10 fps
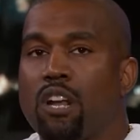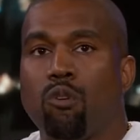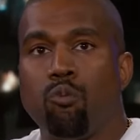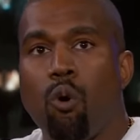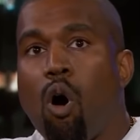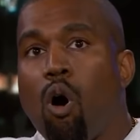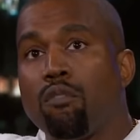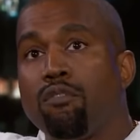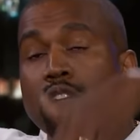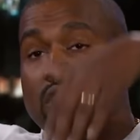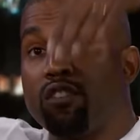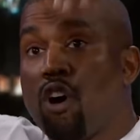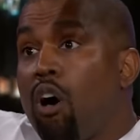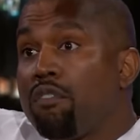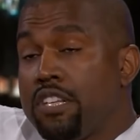juxtaposed with his
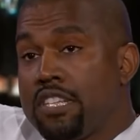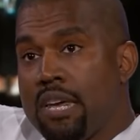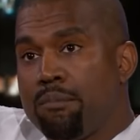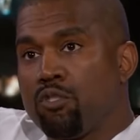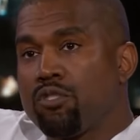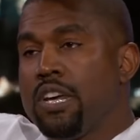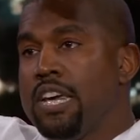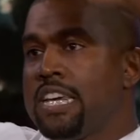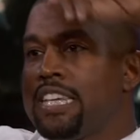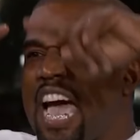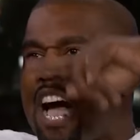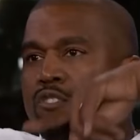references to legal troubles faced by